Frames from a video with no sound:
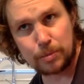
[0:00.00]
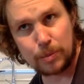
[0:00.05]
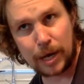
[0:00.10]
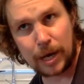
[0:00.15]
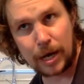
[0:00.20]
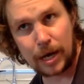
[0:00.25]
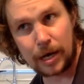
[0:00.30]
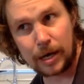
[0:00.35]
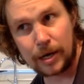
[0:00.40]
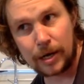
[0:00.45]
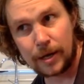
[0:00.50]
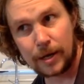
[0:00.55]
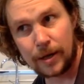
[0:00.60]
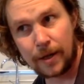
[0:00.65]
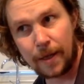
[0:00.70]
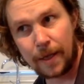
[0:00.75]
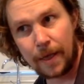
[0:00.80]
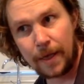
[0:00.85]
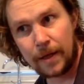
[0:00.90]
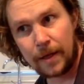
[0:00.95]

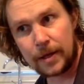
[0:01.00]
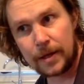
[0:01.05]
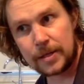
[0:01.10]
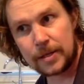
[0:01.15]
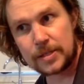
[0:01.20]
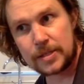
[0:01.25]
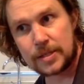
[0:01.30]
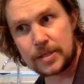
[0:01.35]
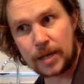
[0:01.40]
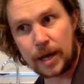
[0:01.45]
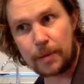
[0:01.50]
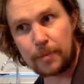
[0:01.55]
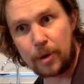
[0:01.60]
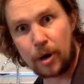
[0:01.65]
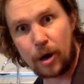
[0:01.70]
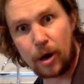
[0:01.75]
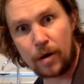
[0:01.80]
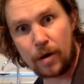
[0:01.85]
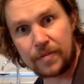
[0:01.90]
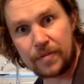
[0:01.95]

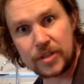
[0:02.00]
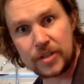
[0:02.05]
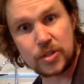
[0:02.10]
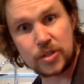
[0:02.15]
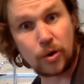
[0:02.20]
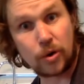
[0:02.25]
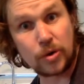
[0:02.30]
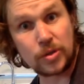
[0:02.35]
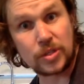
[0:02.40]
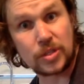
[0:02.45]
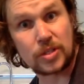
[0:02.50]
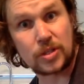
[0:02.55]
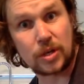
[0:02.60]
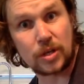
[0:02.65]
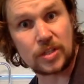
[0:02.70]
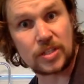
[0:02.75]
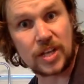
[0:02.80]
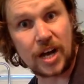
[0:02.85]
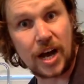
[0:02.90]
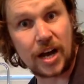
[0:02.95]
of the sauce's
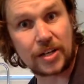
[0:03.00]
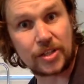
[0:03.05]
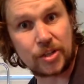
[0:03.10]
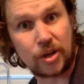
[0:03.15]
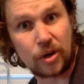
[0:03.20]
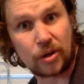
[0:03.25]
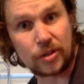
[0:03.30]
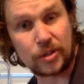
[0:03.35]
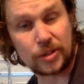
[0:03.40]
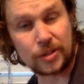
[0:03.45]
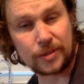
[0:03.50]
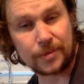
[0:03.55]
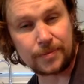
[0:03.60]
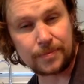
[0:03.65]
dark chocolate.